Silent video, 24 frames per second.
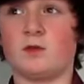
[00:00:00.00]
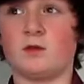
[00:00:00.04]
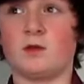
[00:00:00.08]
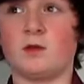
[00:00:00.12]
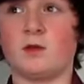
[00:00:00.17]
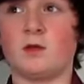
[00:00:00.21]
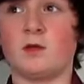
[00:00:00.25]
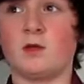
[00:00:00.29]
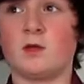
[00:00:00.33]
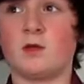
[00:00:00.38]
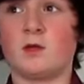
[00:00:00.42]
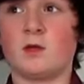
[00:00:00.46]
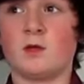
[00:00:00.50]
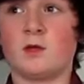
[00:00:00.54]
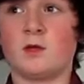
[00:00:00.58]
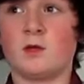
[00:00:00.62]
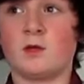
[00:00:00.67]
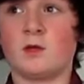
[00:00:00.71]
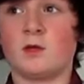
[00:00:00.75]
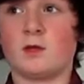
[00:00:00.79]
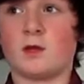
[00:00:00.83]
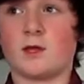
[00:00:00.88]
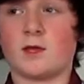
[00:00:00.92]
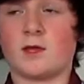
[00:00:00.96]
to
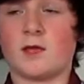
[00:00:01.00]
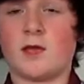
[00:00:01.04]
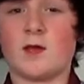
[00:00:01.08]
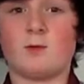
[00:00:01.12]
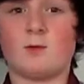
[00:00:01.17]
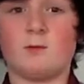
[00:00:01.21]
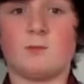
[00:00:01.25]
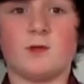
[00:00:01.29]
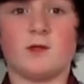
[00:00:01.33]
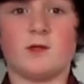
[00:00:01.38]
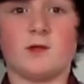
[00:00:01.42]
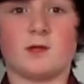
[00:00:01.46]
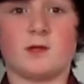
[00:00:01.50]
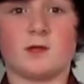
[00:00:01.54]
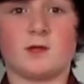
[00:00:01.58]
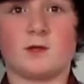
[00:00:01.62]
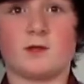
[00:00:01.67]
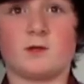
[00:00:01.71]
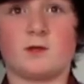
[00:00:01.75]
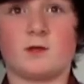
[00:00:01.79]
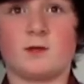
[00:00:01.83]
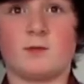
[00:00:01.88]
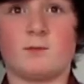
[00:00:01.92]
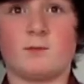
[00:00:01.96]
like help me like
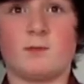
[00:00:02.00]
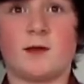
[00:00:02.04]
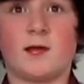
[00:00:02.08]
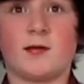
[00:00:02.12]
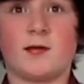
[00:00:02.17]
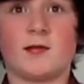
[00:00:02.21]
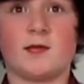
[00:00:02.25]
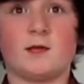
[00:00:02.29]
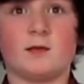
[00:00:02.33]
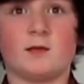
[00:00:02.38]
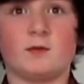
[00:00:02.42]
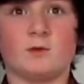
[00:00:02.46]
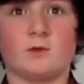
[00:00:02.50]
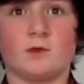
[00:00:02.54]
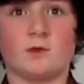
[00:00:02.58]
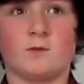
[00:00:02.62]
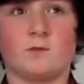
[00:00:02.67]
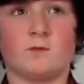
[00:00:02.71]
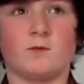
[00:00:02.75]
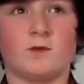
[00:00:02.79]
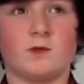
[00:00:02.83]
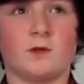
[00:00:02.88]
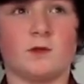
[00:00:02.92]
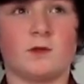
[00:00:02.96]
a blanket or
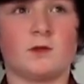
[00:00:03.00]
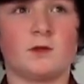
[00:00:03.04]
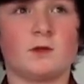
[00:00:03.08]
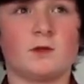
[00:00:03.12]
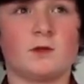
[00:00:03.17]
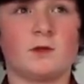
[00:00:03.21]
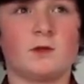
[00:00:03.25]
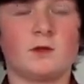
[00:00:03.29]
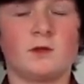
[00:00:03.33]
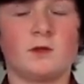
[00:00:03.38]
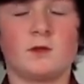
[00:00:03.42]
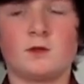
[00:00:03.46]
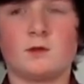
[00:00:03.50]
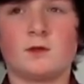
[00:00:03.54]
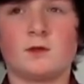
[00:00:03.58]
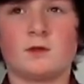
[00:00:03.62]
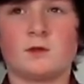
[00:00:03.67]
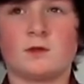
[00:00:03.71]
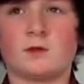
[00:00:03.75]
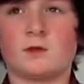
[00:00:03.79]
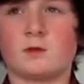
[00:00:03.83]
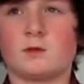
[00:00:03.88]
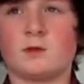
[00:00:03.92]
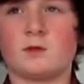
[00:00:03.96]
something
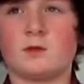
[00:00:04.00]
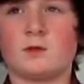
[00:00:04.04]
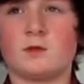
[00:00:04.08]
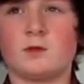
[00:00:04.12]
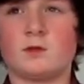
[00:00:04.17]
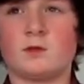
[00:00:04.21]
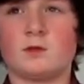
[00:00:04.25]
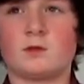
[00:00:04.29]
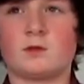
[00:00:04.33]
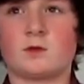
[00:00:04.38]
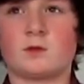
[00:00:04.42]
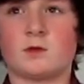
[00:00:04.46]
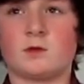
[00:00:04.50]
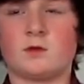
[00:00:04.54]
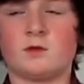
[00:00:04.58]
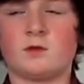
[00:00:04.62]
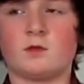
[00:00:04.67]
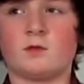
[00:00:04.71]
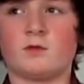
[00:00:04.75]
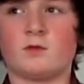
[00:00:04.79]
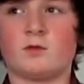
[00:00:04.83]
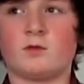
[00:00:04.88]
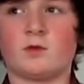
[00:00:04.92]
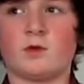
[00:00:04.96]
uh, that's kind
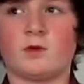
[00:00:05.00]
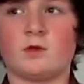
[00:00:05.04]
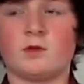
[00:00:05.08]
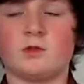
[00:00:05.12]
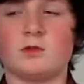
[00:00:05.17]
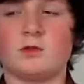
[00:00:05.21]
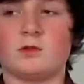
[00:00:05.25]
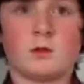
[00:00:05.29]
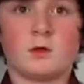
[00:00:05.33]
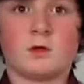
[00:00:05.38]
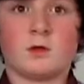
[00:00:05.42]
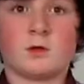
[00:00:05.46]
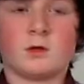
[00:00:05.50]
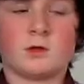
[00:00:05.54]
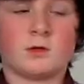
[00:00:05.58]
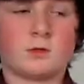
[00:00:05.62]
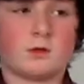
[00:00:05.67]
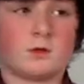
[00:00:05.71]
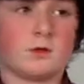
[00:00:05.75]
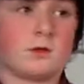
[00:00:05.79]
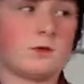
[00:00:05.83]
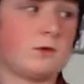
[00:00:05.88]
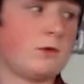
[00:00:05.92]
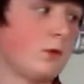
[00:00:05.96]
of strange
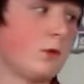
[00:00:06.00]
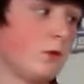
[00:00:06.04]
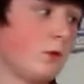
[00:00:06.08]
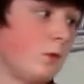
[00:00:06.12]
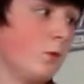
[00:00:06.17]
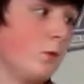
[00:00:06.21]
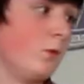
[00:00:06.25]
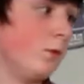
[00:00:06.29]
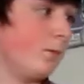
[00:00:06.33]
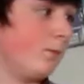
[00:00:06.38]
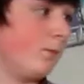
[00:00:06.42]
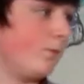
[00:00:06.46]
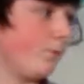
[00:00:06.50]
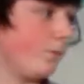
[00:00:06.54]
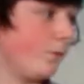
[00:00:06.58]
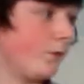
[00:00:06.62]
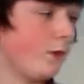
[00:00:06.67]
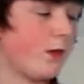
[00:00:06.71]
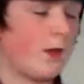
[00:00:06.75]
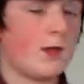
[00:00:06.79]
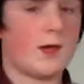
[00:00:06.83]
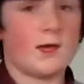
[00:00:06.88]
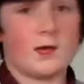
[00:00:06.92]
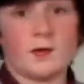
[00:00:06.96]
so so
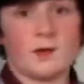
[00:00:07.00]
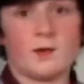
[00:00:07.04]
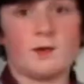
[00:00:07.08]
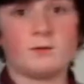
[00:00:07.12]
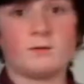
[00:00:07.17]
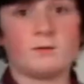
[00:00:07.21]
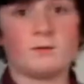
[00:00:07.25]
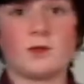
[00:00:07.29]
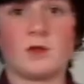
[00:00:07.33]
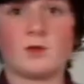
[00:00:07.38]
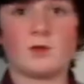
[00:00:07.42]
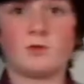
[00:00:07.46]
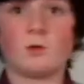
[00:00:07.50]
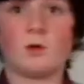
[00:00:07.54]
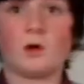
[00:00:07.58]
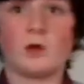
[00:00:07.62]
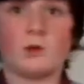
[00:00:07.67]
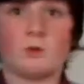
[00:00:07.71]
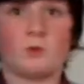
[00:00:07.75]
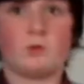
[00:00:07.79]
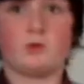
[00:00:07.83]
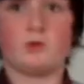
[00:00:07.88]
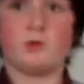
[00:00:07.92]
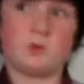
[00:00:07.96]
yeah that's what
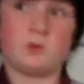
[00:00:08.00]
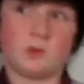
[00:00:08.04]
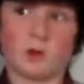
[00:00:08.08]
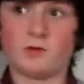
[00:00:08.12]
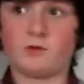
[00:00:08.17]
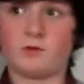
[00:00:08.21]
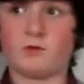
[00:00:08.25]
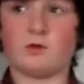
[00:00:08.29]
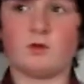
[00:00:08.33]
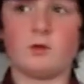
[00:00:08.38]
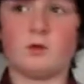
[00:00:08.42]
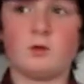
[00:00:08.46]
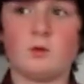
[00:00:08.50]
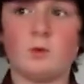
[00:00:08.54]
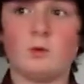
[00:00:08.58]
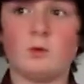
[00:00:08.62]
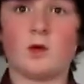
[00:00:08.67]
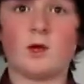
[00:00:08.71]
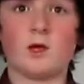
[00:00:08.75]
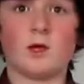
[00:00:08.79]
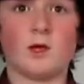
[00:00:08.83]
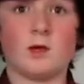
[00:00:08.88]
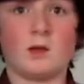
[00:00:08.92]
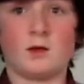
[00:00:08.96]
I want you guys to do
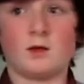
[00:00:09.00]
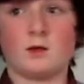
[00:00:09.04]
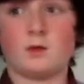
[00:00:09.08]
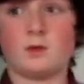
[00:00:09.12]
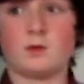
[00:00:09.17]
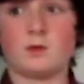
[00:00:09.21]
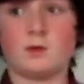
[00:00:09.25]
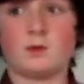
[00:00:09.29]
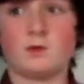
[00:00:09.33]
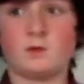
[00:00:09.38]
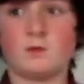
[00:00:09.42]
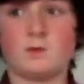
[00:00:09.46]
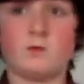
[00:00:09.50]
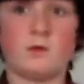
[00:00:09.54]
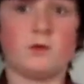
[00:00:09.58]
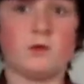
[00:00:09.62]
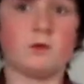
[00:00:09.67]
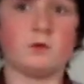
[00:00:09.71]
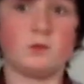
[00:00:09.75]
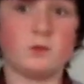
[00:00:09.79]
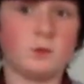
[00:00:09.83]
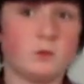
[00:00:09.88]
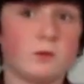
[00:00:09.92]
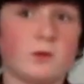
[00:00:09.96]
uh, if you
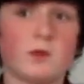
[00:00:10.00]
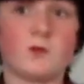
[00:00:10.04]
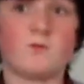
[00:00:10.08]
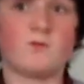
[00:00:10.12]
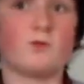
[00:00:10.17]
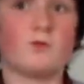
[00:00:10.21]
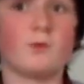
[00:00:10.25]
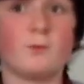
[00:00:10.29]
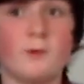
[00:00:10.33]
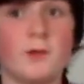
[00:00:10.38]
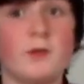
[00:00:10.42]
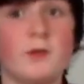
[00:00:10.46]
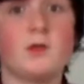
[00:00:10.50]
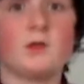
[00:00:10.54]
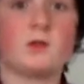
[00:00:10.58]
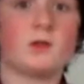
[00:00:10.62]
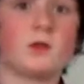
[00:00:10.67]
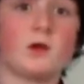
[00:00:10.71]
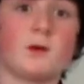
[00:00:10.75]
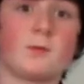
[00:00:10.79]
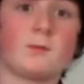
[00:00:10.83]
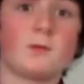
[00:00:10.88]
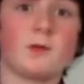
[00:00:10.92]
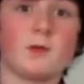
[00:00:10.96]
could do that for me
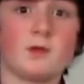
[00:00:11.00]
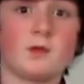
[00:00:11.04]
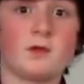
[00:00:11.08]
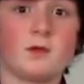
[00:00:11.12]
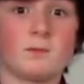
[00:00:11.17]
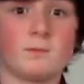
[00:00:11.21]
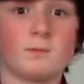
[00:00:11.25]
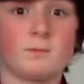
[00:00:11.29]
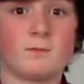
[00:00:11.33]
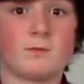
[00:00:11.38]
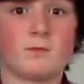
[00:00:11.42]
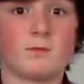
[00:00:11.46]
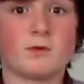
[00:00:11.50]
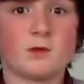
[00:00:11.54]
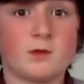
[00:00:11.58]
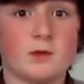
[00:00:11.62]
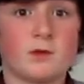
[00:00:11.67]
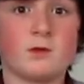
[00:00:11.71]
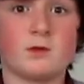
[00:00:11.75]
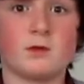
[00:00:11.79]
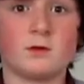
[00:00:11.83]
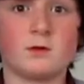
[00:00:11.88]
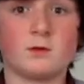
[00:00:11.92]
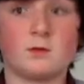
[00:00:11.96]
that'd be
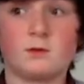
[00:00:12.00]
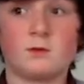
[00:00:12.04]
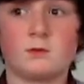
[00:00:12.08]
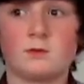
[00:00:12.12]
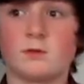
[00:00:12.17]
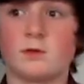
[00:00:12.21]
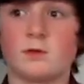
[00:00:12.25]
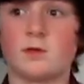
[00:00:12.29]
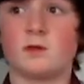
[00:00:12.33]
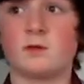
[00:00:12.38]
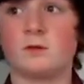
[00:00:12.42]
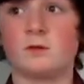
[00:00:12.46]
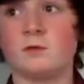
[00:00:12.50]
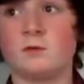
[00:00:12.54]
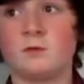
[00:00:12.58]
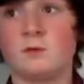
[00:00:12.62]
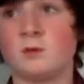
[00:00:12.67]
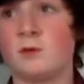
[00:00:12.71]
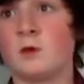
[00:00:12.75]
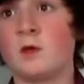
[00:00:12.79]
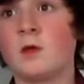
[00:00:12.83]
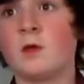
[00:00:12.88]
brilliant and